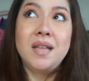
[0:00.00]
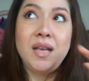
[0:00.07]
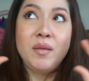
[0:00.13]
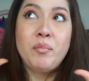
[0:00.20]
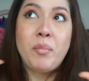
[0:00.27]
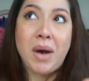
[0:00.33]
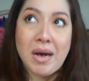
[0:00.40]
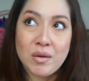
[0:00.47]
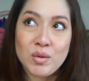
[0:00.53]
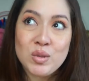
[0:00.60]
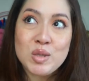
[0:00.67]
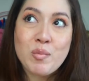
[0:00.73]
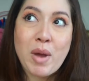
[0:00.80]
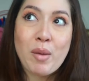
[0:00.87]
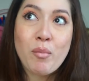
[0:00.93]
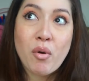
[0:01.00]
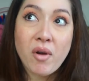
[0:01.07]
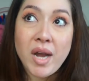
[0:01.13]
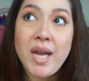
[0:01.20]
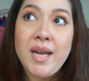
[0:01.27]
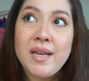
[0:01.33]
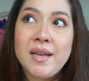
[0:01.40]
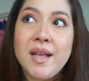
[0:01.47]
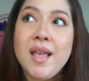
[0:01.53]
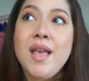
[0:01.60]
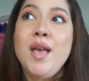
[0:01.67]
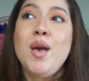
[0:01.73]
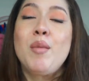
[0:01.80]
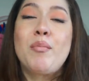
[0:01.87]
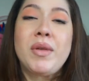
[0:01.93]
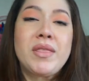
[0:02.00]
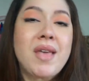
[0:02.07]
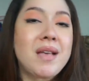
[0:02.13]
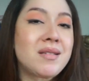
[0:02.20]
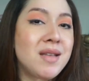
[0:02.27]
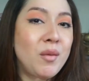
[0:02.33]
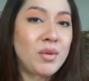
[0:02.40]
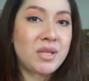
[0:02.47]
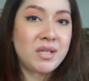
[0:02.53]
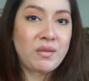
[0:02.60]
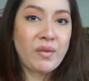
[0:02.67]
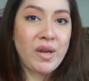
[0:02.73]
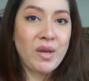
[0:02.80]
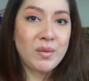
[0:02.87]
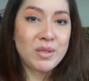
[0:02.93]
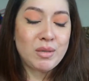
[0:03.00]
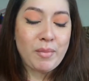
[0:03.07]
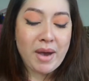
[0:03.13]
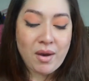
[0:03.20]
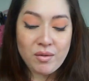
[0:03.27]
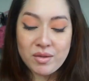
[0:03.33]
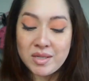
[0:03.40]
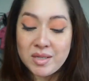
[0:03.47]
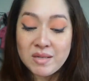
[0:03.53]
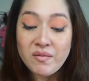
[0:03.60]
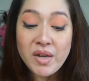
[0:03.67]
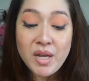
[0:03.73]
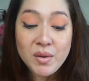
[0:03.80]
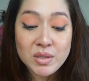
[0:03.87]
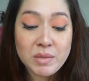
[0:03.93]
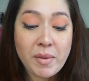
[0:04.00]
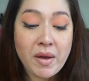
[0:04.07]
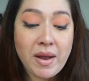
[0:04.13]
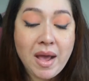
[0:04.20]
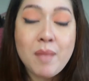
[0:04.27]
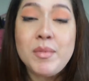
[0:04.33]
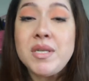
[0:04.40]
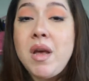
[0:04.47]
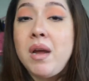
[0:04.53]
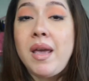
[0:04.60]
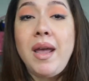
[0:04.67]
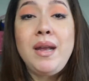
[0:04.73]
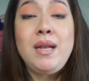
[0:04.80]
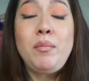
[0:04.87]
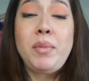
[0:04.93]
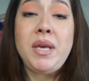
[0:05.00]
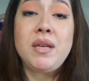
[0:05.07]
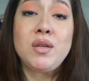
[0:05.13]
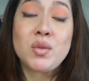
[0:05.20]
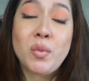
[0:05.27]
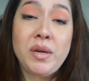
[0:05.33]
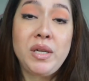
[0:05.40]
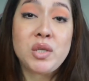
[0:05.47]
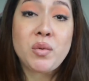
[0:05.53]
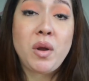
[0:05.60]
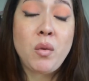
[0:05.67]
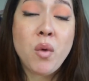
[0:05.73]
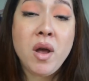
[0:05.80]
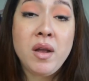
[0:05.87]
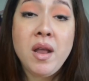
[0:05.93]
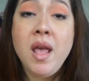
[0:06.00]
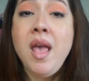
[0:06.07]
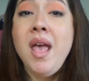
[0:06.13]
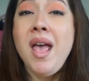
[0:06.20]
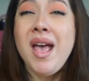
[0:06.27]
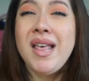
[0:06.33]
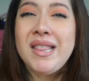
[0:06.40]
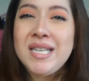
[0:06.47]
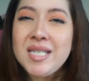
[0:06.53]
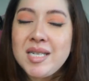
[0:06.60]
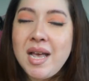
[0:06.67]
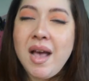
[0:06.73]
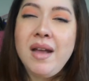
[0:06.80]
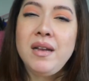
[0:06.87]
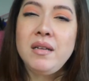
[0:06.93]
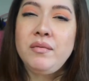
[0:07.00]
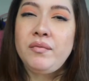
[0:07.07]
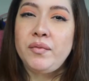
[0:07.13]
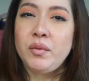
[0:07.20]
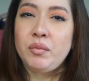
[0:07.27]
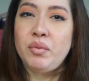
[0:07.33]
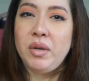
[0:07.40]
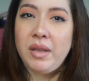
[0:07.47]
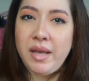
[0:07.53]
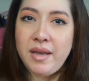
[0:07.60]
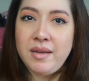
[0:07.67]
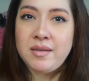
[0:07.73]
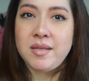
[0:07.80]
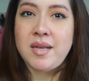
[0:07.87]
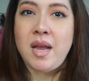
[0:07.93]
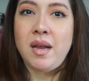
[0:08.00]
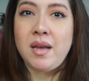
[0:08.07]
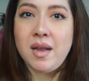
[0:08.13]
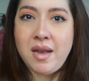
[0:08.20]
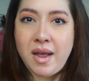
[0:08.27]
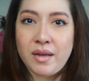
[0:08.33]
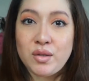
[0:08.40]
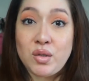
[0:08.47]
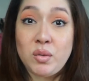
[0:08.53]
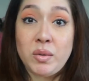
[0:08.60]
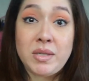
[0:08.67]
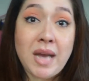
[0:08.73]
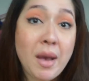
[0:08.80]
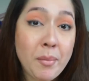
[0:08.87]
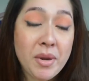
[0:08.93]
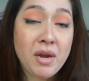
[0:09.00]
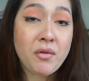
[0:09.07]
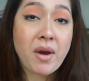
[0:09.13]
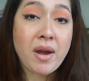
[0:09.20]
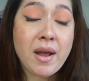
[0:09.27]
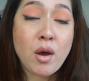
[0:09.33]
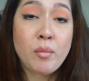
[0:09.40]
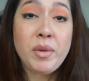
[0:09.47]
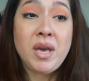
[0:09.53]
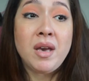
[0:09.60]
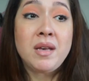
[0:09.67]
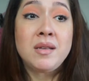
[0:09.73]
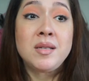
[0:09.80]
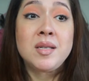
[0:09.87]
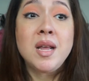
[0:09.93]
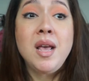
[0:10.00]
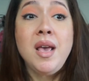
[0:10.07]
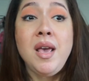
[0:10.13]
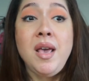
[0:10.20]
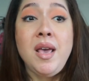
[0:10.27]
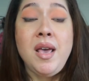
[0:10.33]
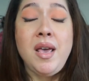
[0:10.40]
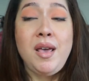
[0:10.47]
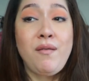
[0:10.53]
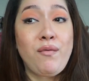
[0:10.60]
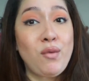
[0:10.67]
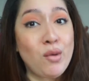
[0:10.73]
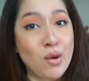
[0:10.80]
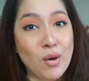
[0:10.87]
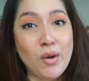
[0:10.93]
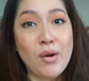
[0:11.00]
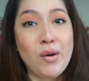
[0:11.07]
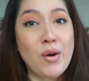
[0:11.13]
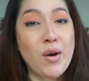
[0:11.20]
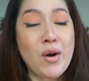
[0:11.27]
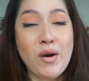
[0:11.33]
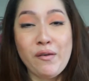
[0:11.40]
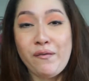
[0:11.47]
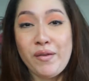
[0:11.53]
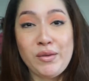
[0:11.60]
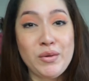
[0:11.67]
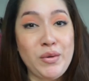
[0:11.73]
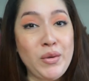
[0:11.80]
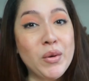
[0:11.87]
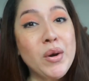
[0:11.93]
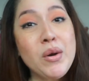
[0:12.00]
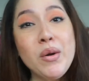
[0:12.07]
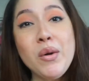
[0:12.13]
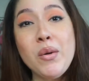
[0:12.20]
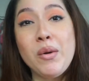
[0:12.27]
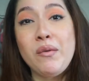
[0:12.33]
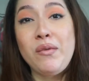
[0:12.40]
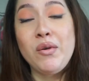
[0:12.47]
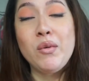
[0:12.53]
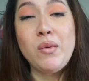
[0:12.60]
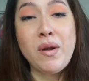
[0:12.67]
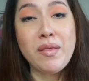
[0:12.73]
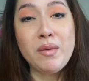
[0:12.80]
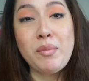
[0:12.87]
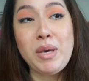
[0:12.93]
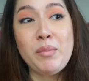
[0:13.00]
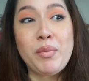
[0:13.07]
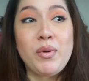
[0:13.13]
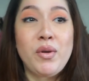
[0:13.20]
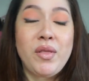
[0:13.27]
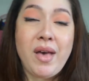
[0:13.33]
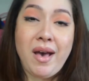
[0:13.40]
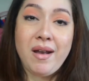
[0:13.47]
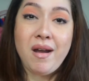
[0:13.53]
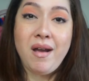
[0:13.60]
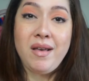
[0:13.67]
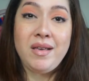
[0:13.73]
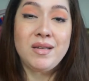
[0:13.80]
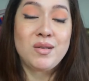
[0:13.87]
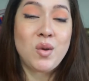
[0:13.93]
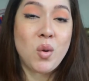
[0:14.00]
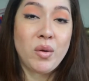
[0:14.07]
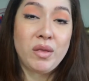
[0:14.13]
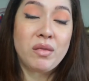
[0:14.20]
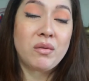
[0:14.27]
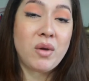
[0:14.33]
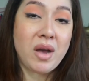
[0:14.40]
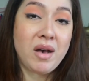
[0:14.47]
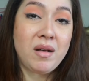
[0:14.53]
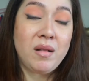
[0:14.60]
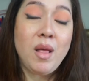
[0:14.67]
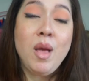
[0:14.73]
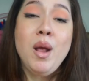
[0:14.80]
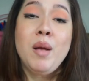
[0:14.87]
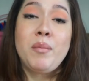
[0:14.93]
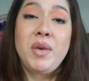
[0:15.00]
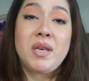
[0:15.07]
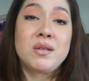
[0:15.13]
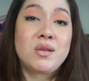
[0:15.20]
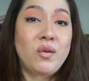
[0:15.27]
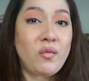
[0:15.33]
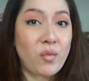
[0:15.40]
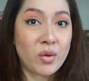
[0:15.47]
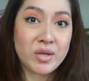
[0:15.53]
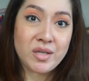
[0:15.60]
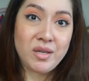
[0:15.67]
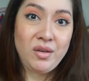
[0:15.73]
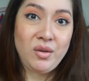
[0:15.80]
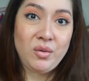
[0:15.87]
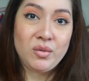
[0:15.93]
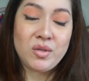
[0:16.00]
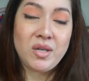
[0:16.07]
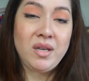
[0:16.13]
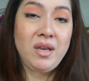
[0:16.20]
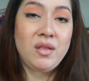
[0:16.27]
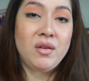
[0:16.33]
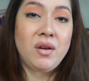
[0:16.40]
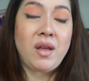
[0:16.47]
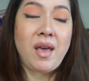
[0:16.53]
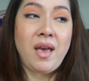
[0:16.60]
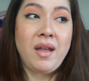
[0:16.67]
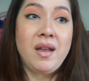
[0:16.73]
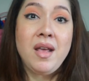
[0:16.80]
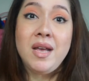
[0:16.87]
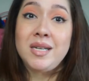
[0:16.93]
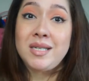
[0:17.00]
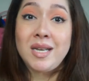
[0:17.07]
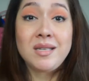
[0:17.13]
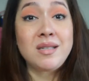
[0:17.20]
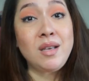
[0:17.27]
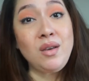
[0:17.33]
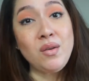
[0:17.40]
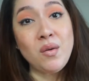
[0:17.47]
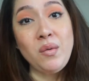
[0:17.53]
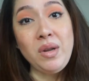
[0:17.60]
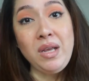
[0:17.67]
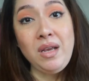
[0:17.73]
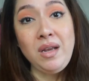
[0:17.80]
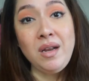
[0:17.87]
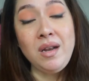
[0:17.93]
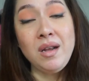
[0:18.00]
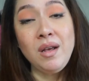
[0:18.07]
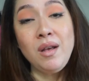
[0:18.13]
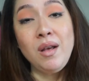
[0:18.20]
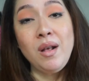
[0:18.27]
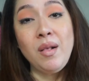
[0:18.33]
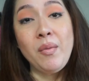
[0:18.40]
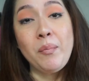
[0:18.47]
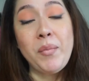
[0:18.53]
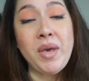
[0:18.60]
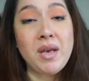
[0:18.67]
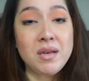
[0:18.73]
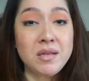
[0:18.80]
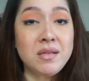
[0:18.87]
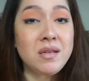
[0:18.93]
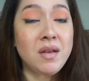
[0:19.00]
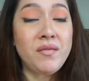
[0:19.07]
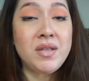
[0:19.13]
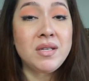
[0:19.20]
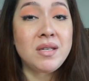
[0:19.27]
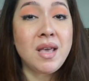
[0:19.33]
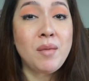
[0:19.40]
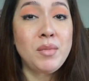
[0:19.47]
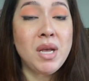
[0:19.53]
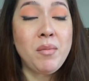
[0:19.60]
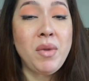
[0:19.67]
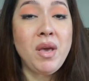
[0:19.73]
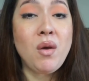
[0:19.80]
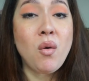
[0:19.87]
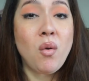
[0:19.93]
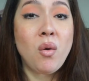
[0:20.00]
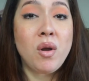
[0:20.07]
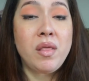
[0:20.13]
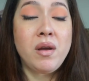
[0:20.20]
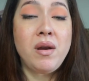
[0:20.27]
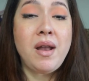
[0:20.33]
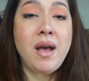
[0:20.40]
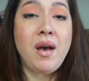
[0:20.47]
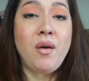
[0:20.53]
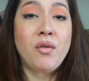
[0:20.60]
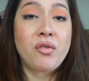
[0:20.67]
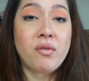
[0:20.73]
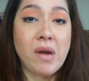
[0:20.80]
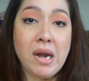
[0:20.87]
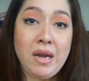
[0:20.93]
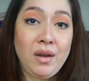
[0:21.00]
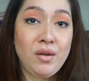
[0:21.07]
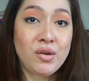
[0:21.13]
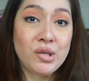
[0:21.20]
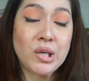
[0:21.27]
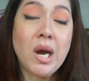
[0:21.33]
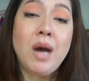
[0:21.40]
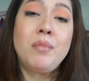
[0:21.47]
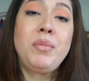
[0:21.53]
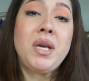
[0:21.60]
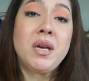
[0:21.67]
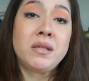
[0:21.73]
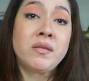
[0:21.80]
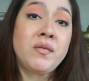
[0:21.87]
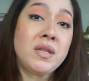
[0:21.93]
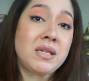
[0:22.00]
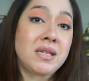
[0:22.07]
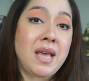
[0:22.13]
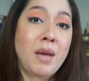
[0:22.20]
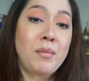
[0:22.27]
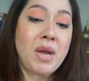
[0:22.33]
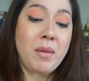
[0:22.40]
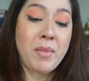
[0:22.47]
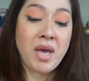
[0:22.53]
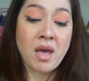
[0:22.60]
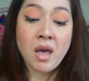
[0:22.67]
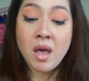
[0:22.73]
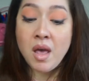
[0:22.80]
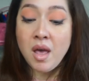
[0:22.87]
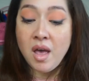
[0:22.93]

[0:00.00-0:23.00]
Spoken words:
It boggles my brain. But that's not what this video is about. This video is about Amazon KDP in 2021, and this kind of relates and connects to what's happening now, because if you're a fellow New Yorker, or if you're one of the people that is going through hell because they're forcing you to either get tests that you don't need because of the scamdemic, or they're now threatening your job because of the scamdemic,